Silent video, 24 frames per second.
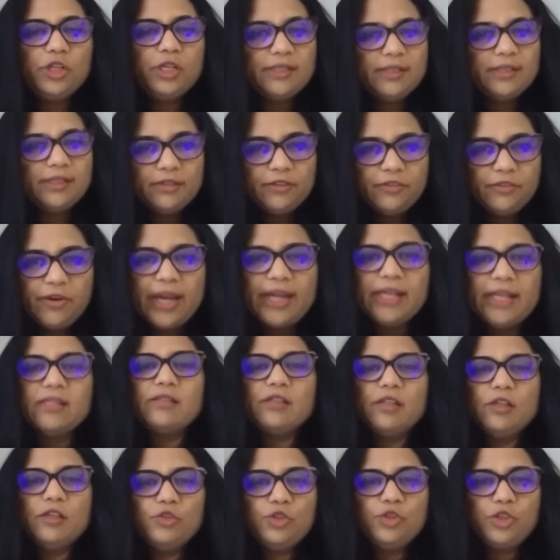and the right
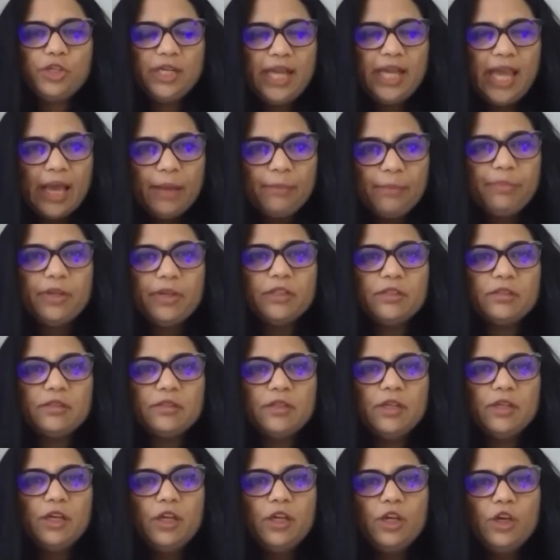solution happens
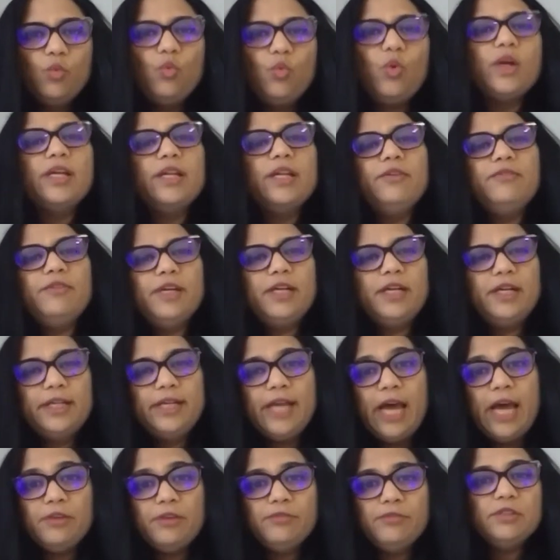only when a
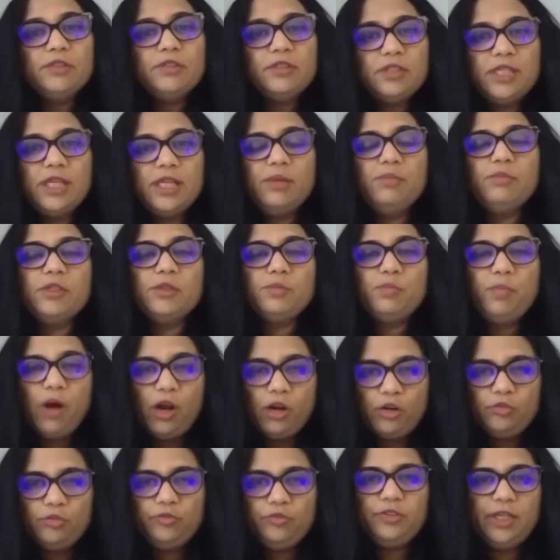diverse team is part
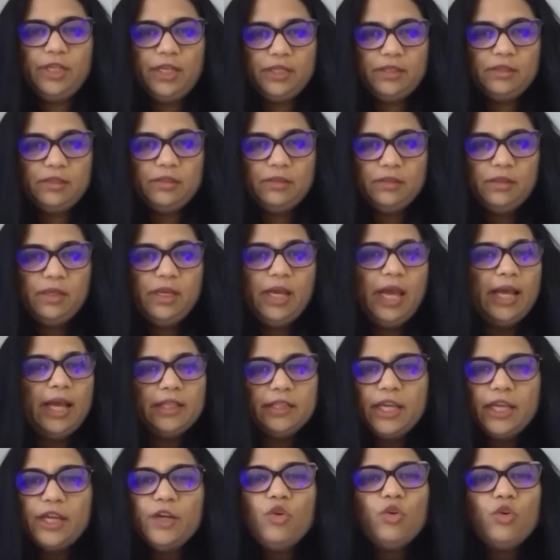of that. Mm-hmm. And
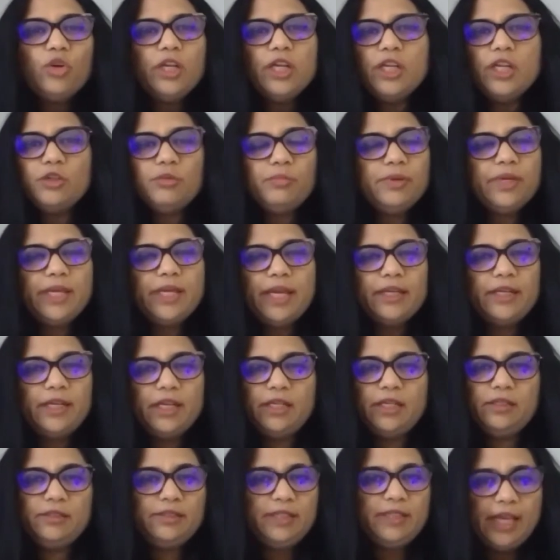they don't need to be a
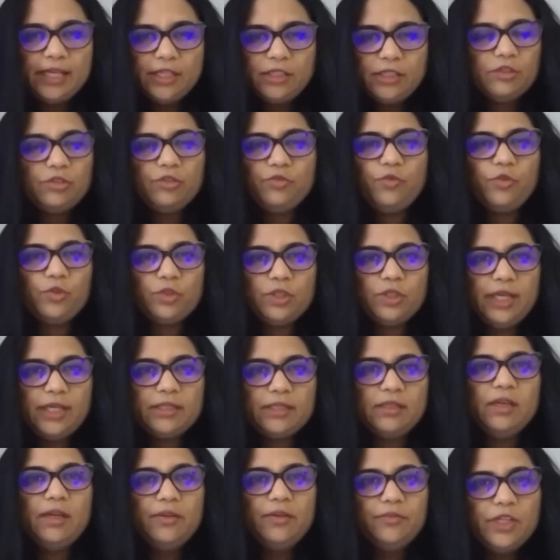data scientist for that.
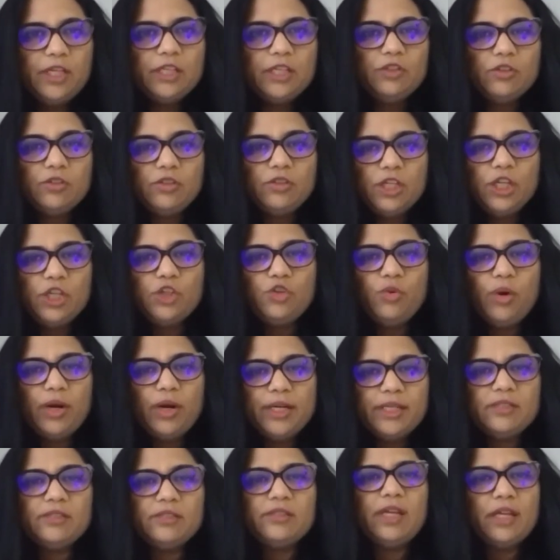They just need to
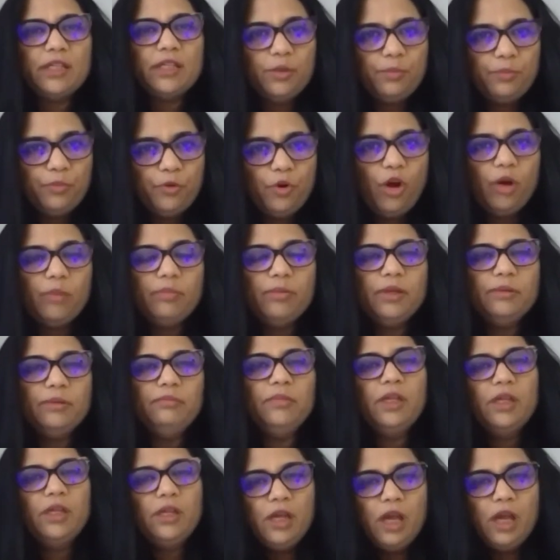understand the problem,
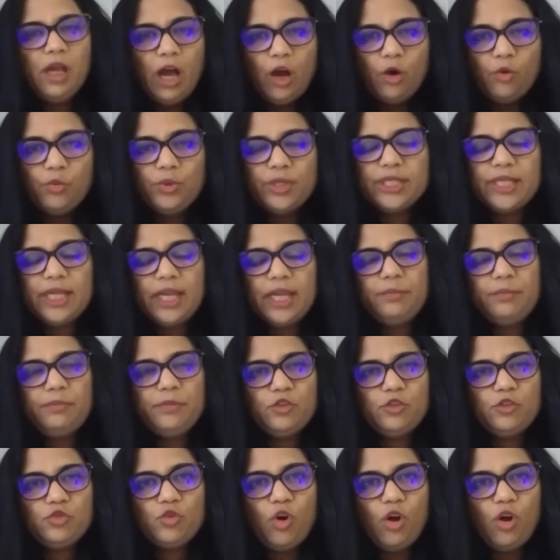how it can be
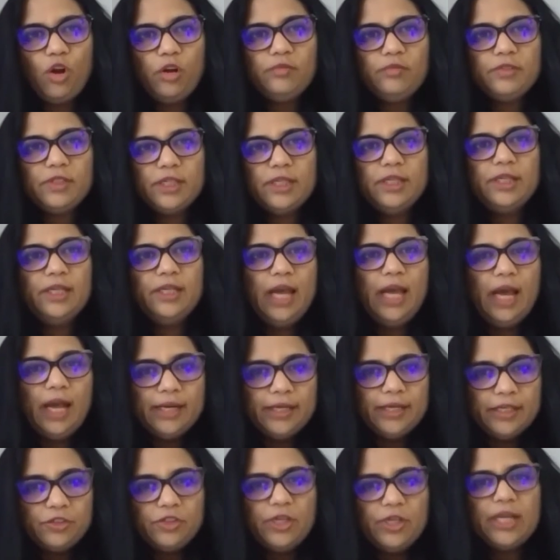solved,
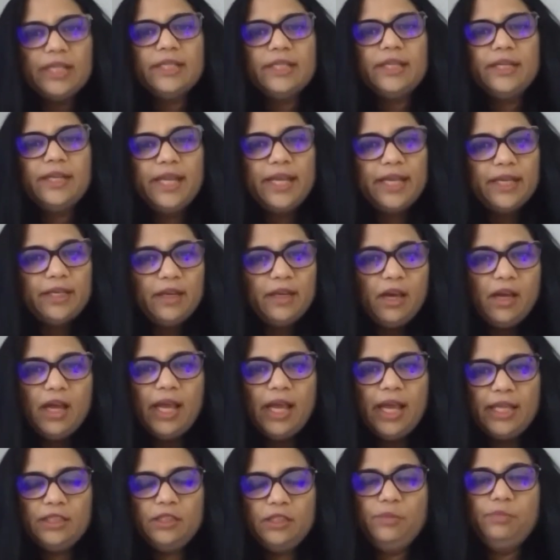understand the data
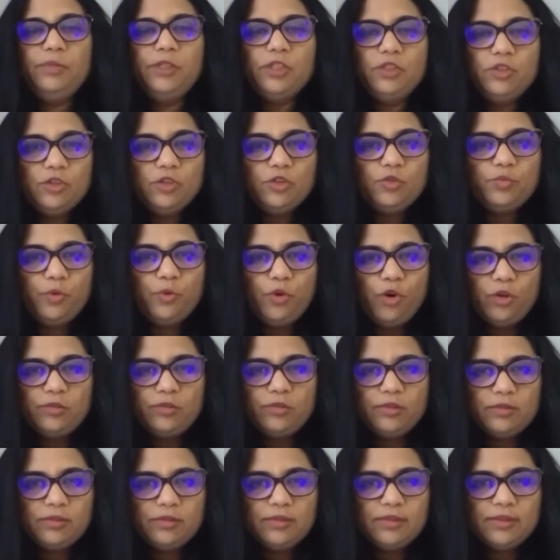and the business
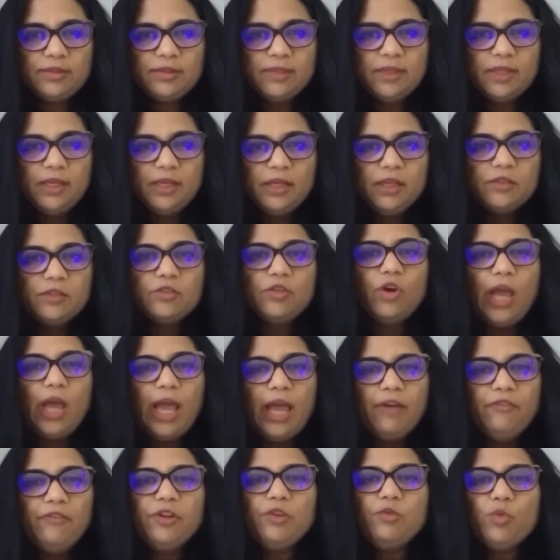process. So
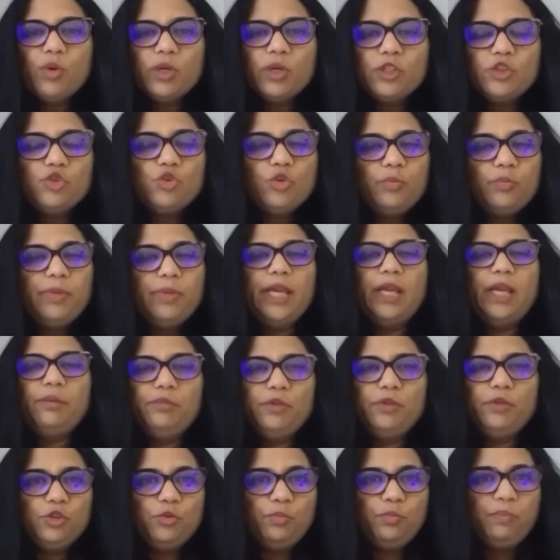everyone should be
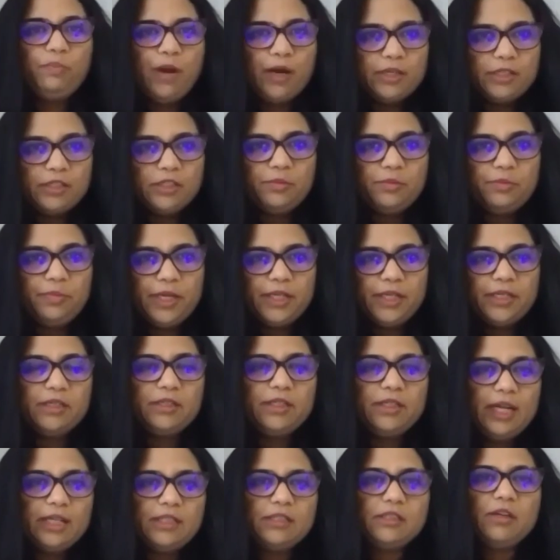able to participate.
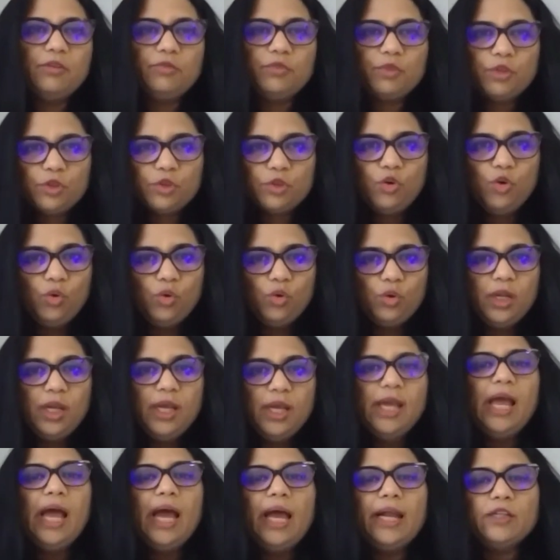That's our goal.
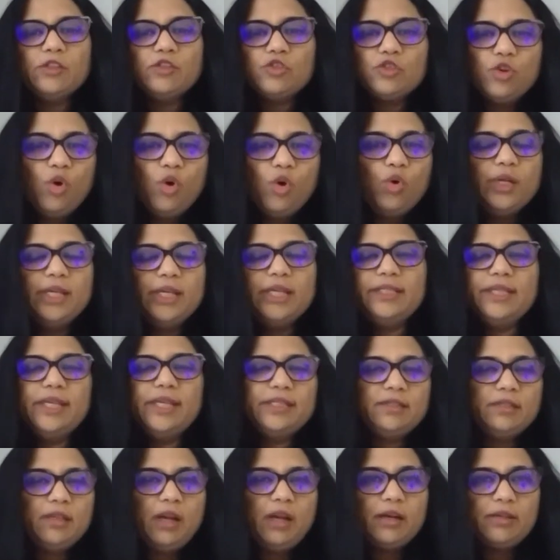And slowly they
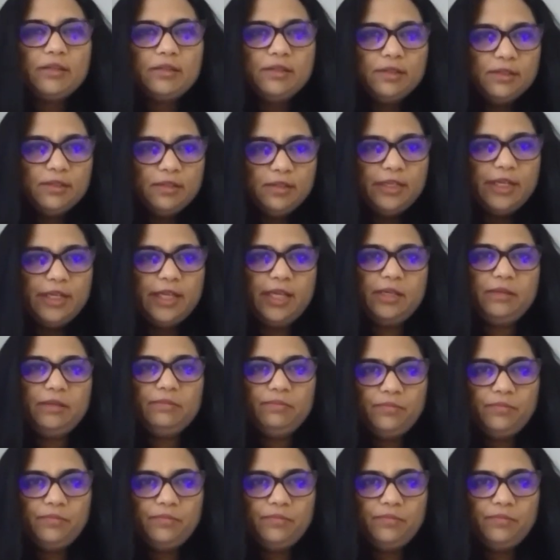start learning